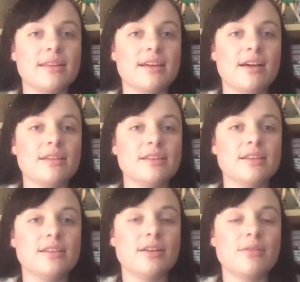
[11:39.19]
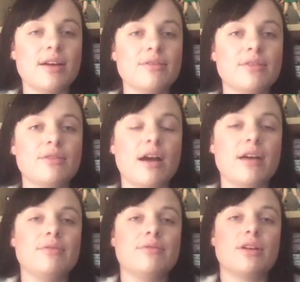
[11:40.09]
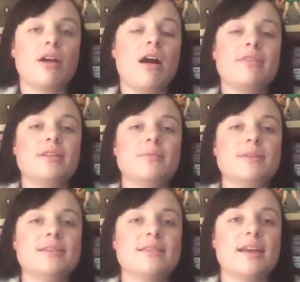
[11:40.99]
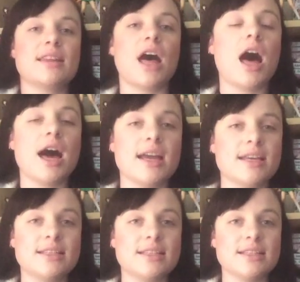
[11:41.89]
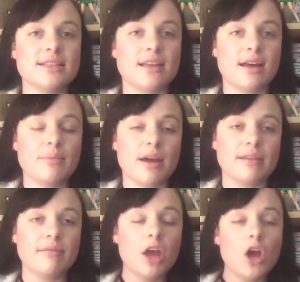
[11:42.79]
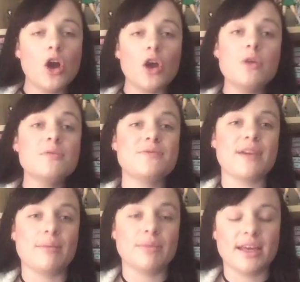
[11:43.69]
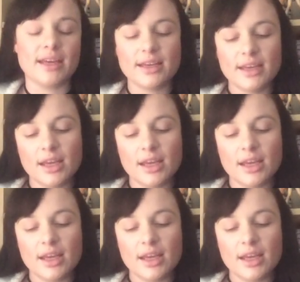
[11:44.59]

They are, you know, I regard them as like the highest, as like my own family.